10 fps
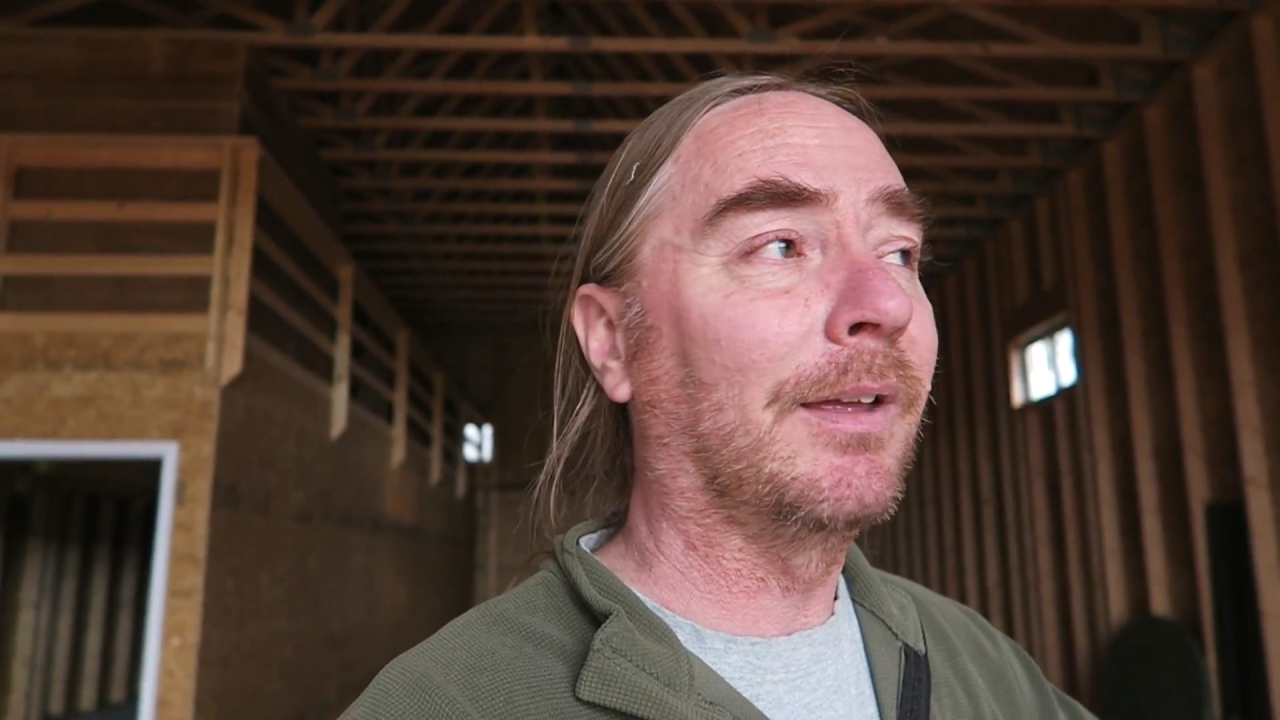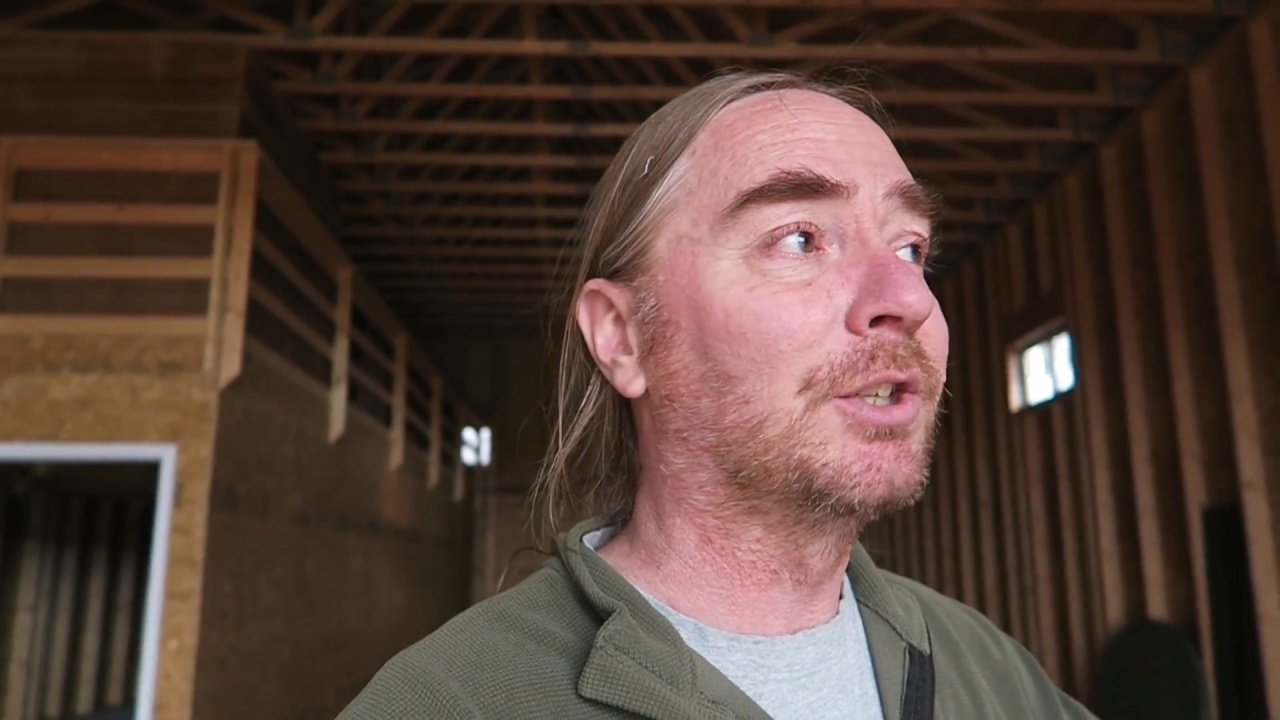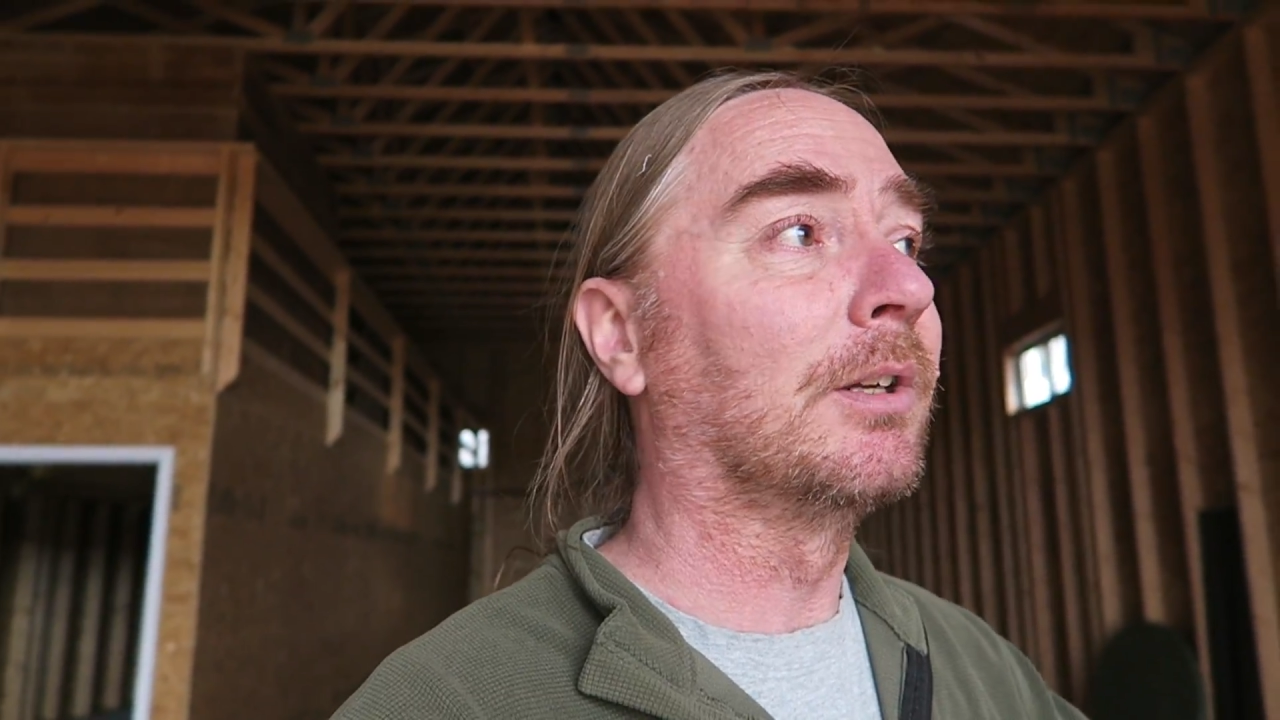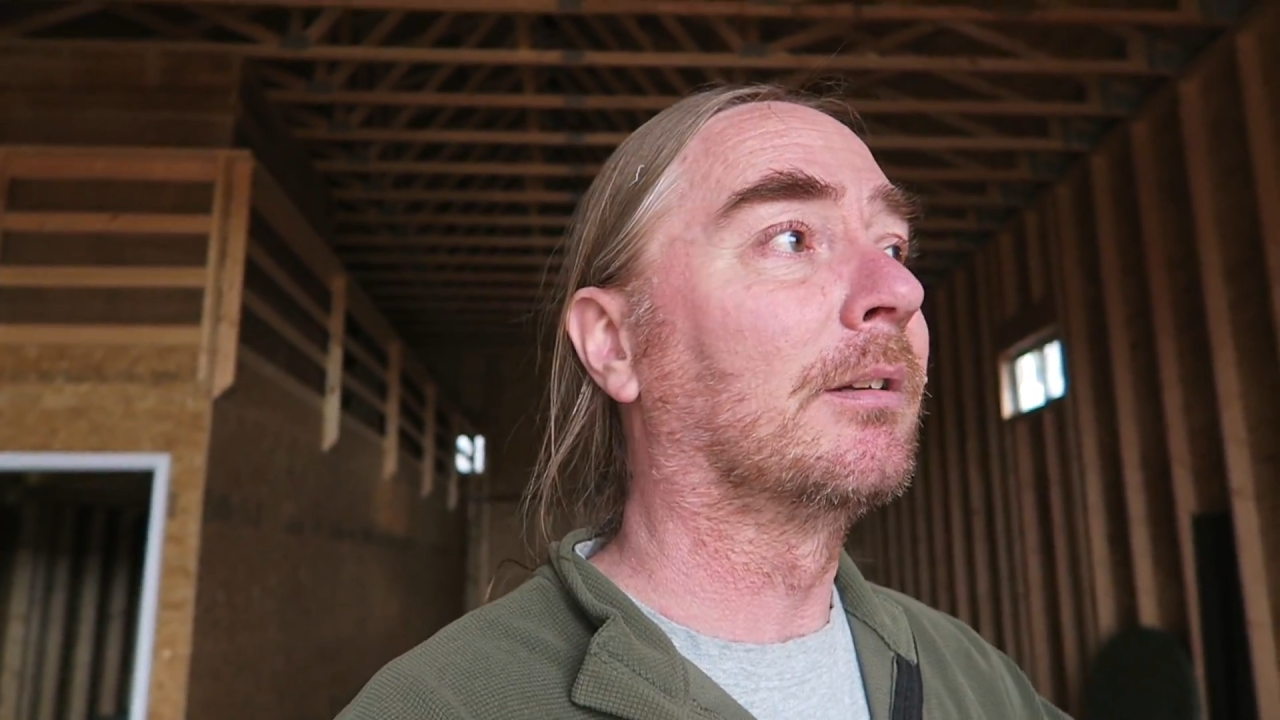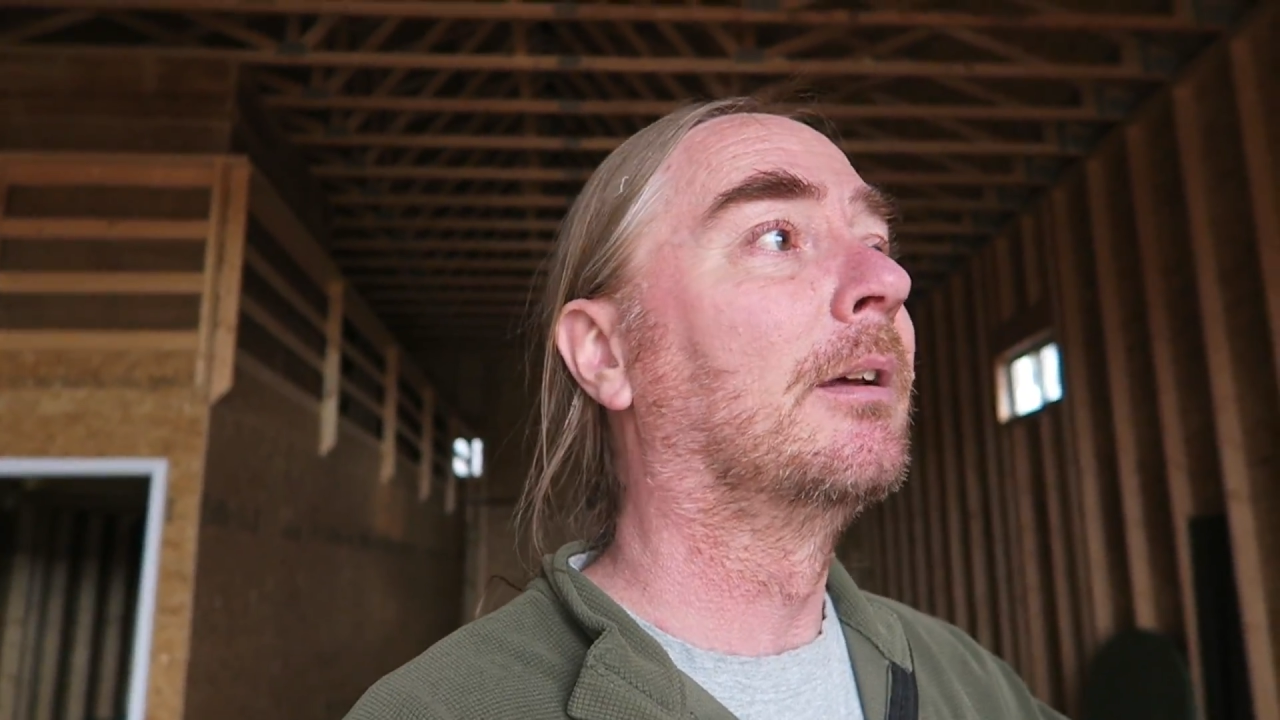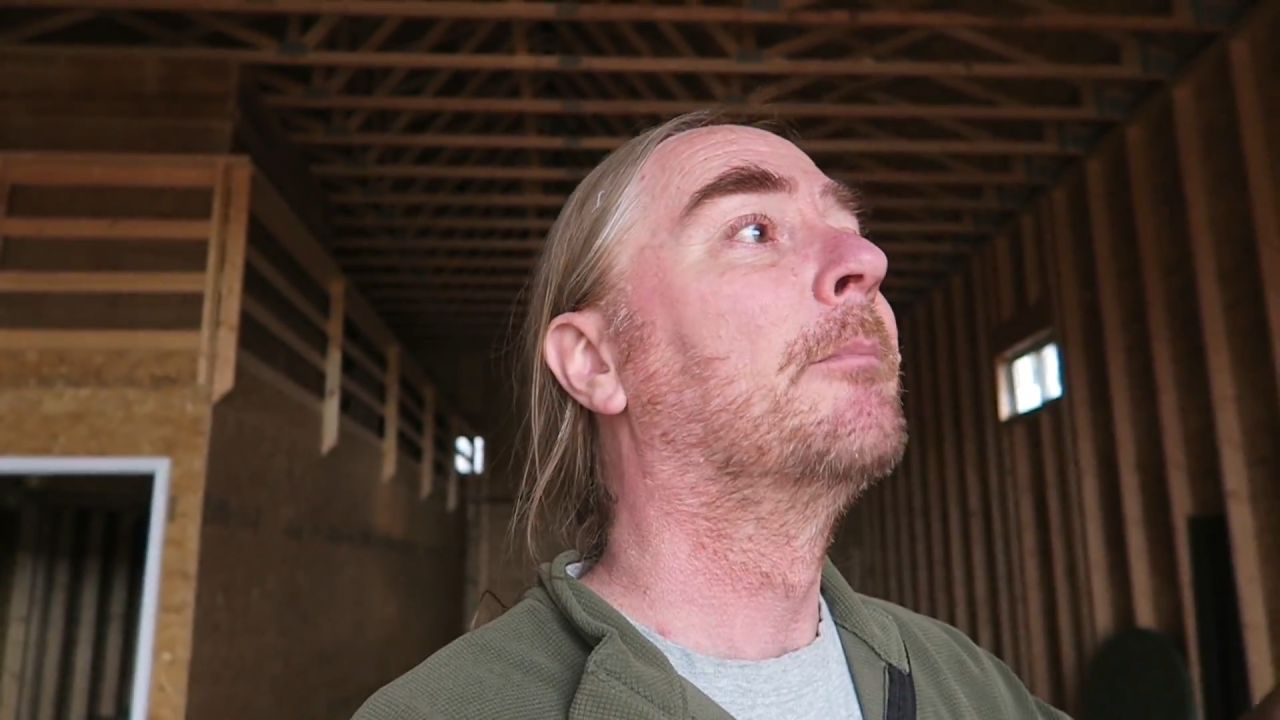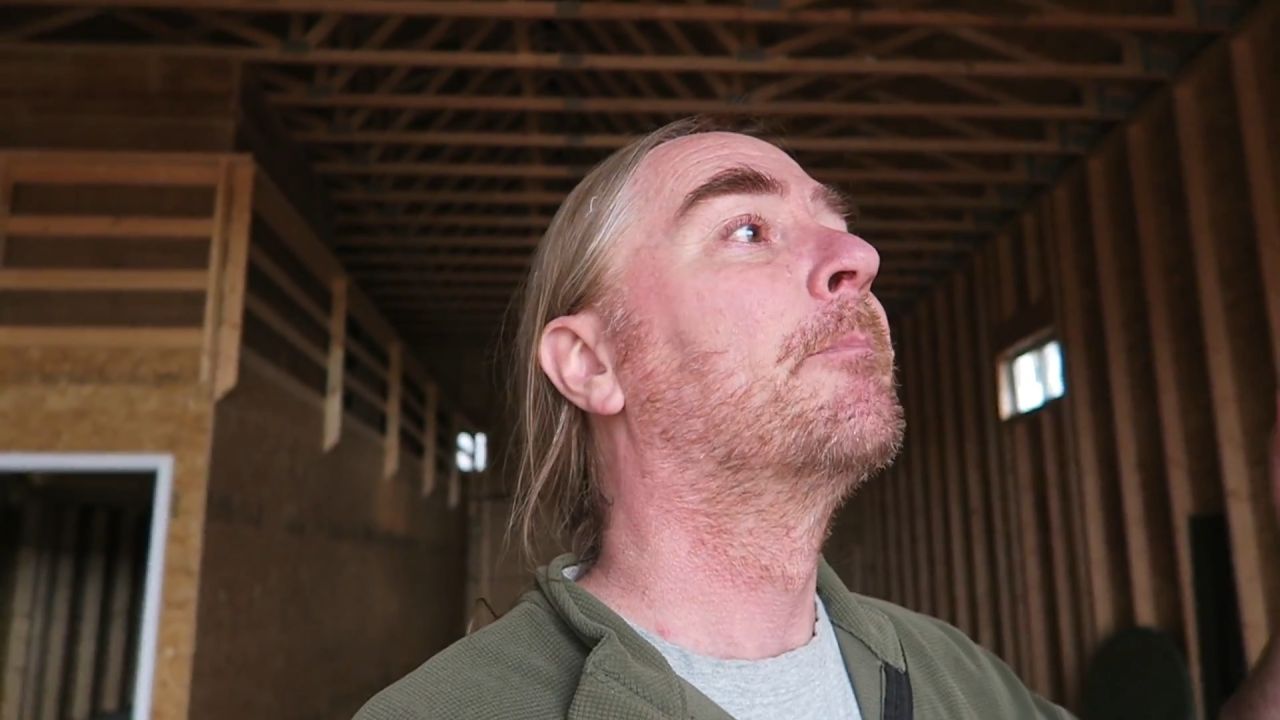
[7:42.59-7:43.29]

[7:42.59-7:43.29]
inches,